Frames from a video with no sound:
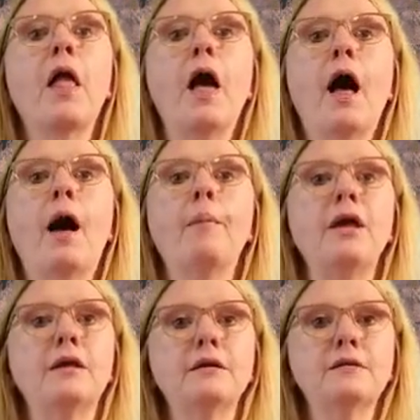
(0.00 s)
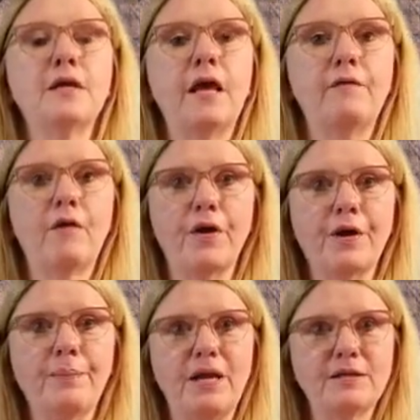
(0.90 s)
Um, it is a
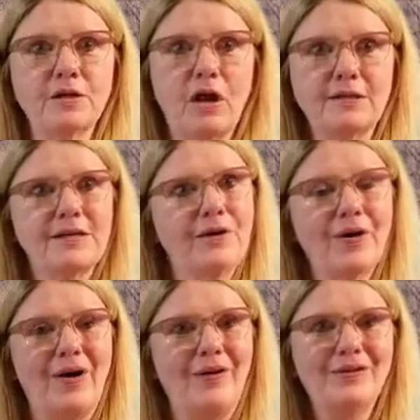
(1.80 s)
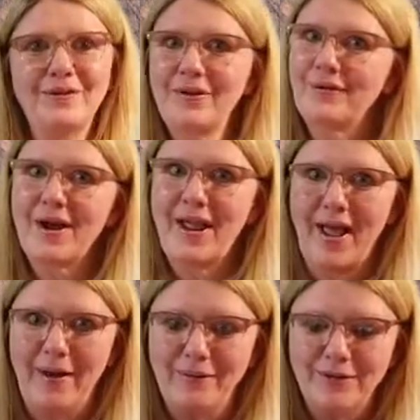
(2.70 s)
vodka-based cocktail called the
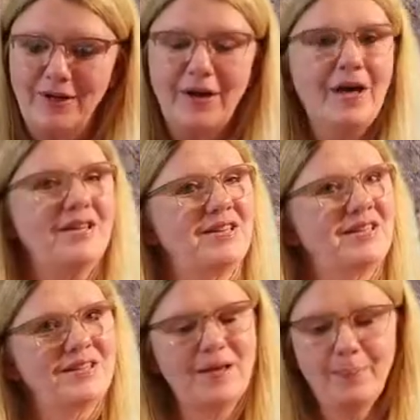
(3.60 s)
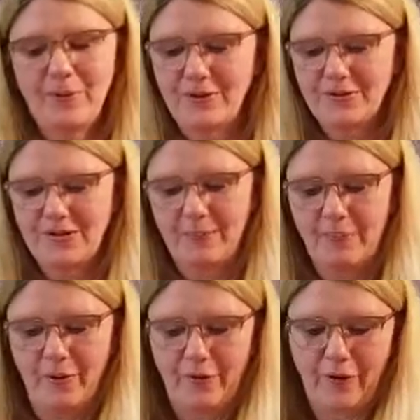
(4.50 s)
Greyhound. Simple,
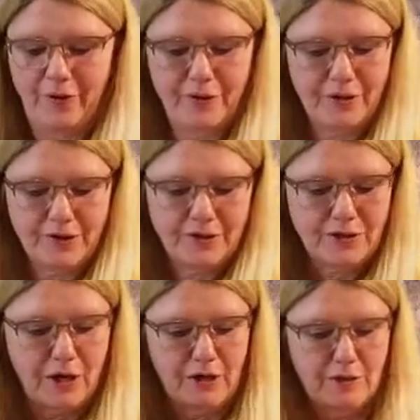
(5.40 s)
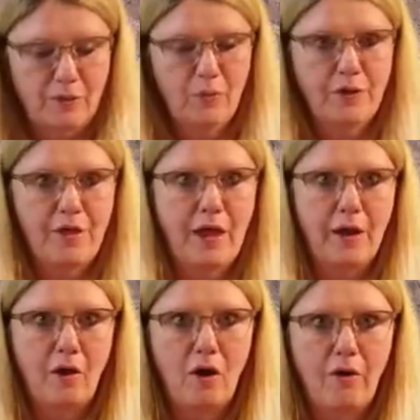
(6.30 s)
simple. You're gonna start with
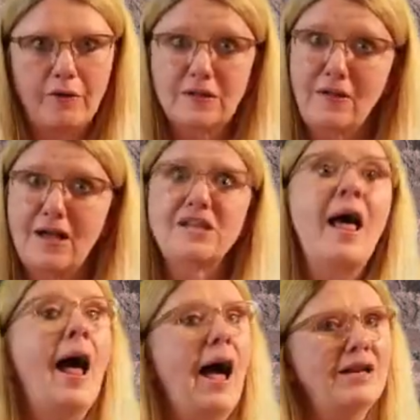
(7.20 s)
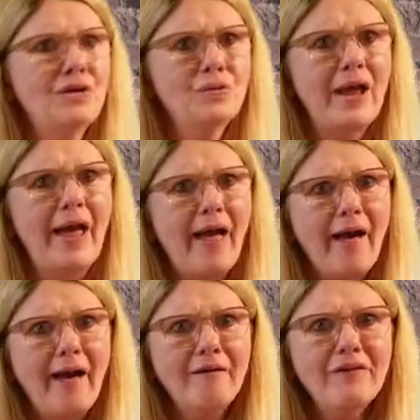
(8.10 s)
a Collins glass. I don't
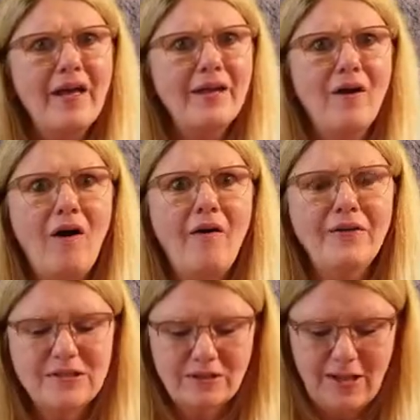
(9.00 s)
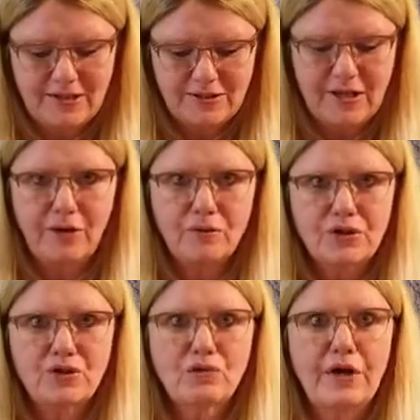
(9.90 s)
have a Collins glass. They go
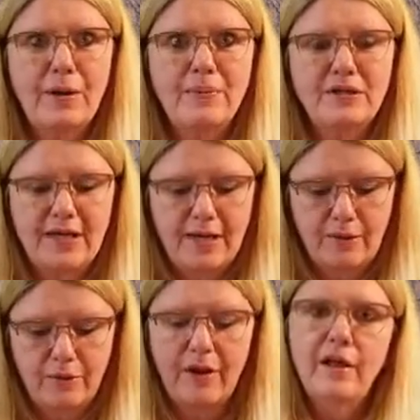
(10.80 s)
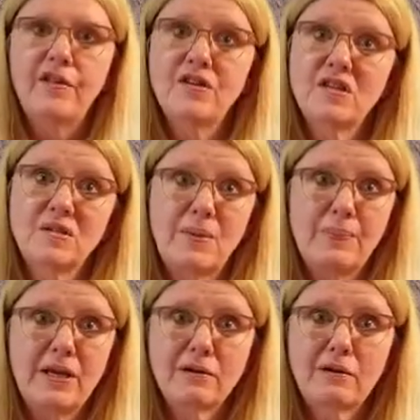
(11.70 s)
straight up and down. This is my
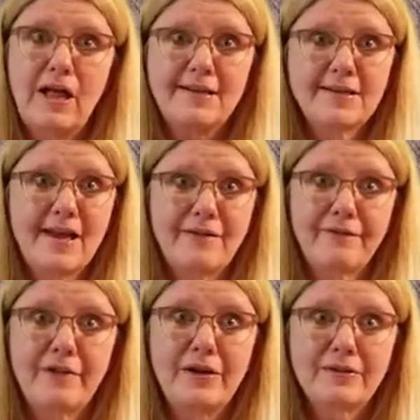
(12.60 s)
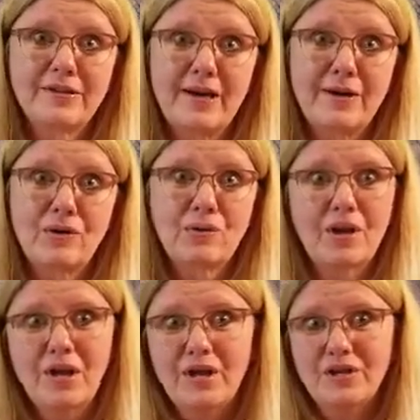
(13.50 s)
beer glass, kind of flares out.
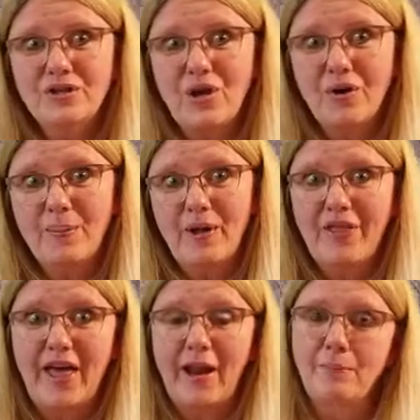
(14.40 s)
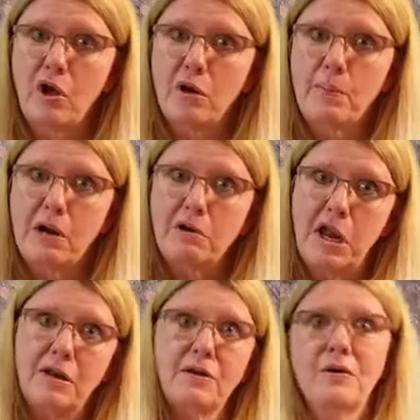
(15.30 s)
Sorry about that. I'm not a
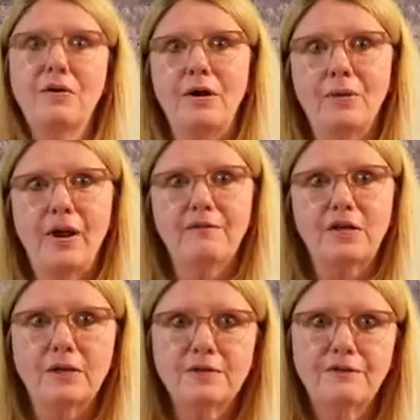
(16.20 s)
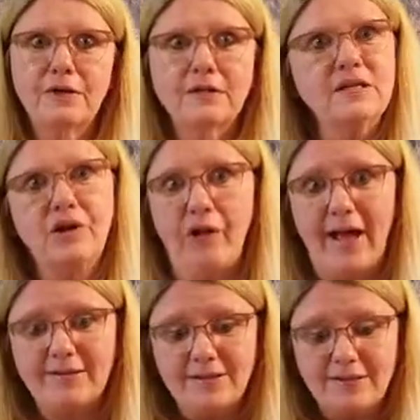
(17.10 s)
bartender. I don't have tons of fancy
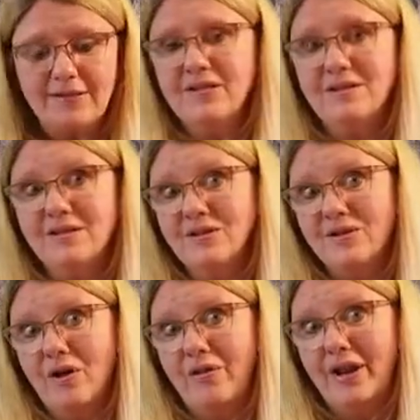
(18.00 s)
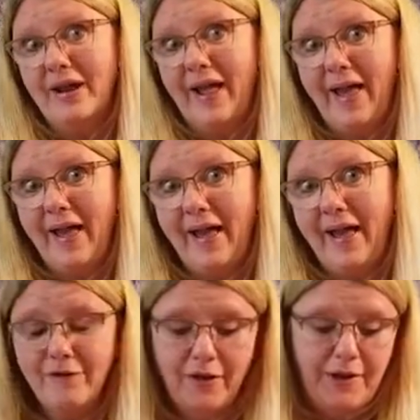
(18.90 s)
glasses. This is all that I
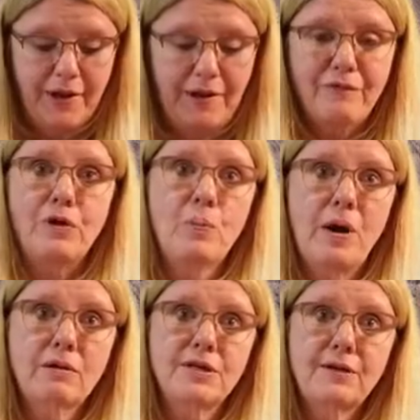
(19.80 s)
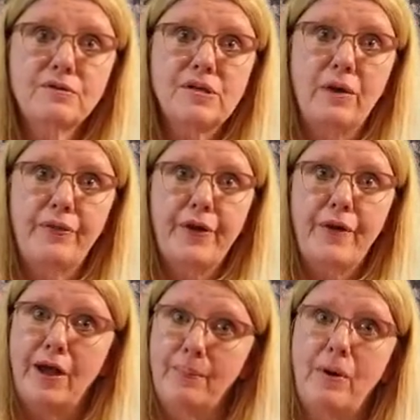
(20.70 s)
have. For you bartenders out there,
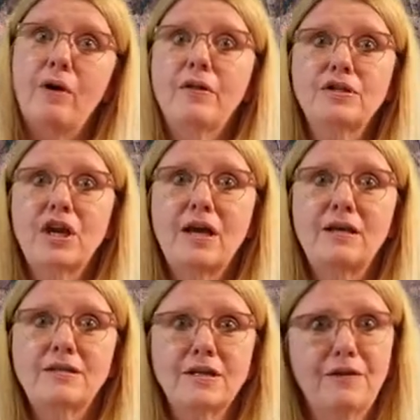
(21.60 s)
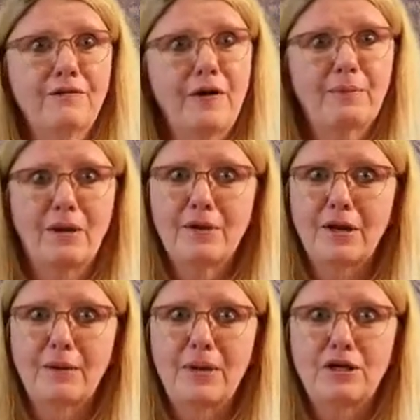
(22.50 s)
I apologize if I'm
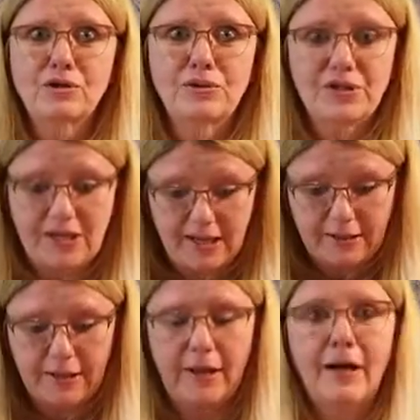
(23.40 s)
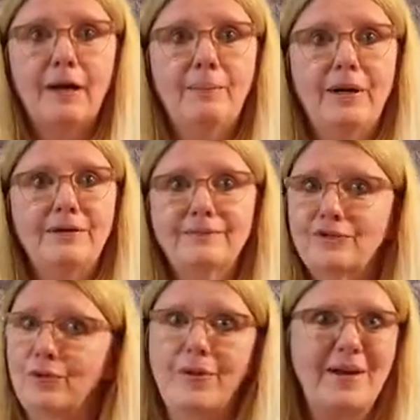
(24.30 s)
committing a major sin, um, but
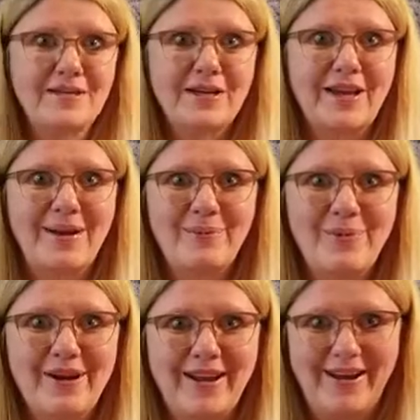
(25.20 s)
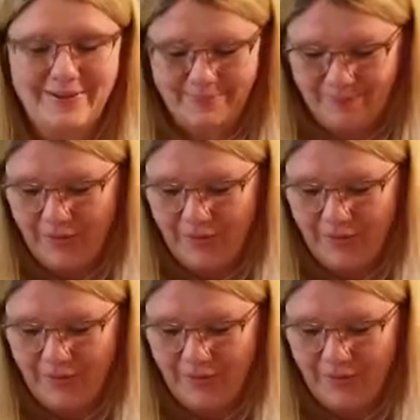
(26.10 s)
doing the best I can with what I got.